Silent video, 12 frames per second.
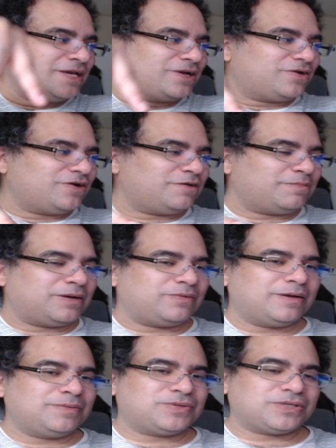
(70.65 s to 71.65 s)
Go to my
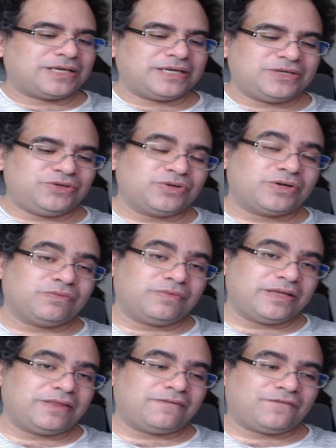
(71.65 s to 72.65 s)
website and you can
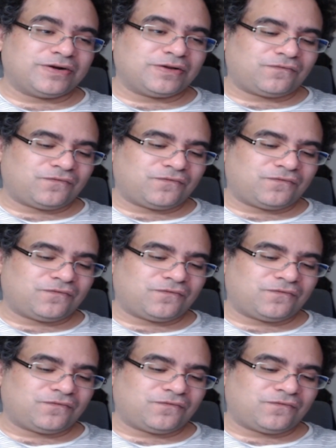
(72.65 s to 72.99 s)
read the first